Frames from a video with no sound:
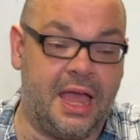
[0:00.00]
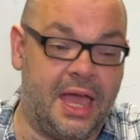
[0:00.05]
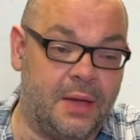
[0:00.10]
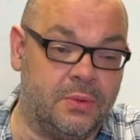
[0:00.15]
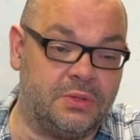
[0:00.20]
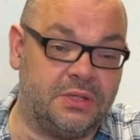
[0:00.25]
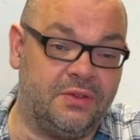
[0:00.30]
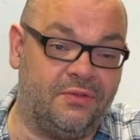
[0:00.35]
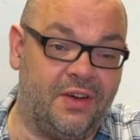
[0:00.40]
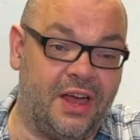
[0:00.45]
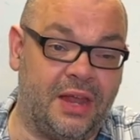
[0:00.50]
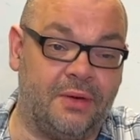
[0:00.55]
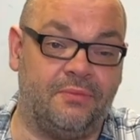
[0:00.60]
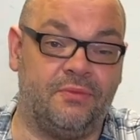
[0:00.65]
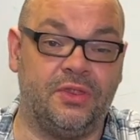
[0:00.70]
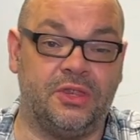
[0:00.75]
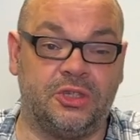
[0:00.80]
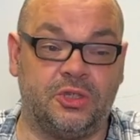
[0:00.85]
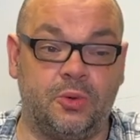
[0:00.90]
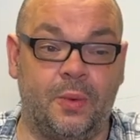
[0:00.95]
It was developed
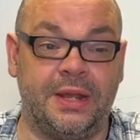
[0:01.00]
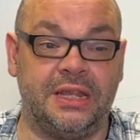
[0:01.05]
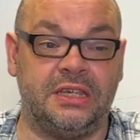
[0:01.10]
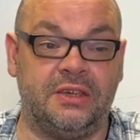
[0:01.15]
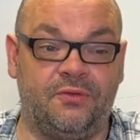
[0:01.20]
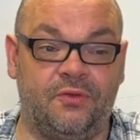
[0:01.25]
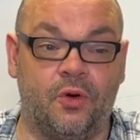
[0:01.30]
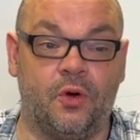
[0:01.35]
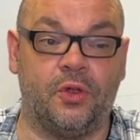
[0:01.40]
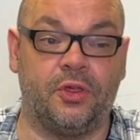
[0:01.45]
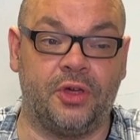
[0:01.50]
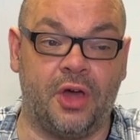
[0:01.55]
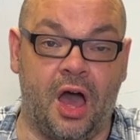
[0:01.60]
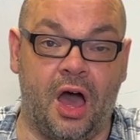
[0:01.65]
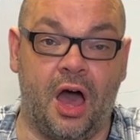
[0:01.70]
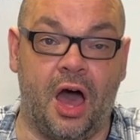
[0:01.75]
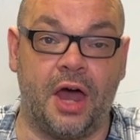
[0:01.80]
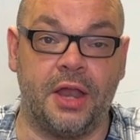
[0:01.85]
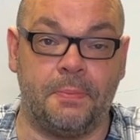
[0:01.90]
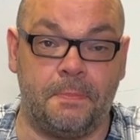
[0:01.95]
for the 24th
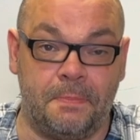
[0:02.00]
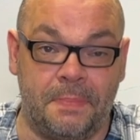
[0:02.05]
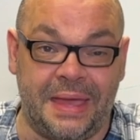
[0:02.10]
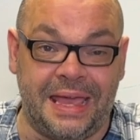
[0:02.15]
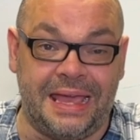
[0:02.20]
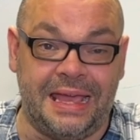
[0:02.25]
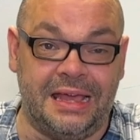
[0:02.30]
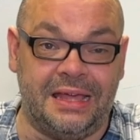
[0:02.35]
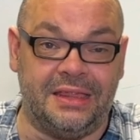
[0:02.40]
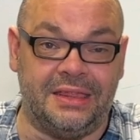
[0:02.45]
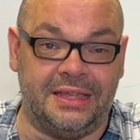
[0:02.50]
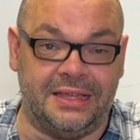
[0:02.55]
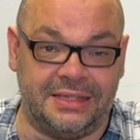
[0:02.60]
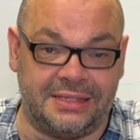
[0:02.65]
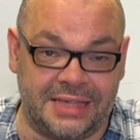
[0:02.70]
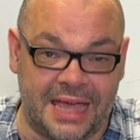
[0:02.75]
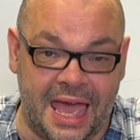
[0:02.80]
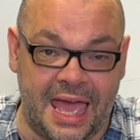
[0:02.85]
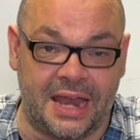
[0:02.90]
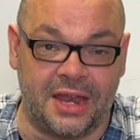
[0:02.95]
card being the
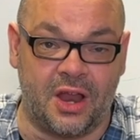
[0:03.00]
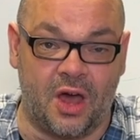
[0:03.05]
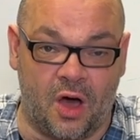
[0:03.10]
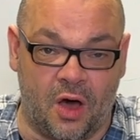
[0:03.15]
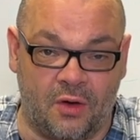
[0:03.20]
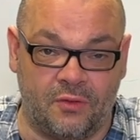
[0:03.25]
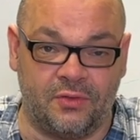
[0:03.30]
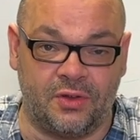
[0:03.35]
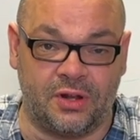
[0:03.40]
10 of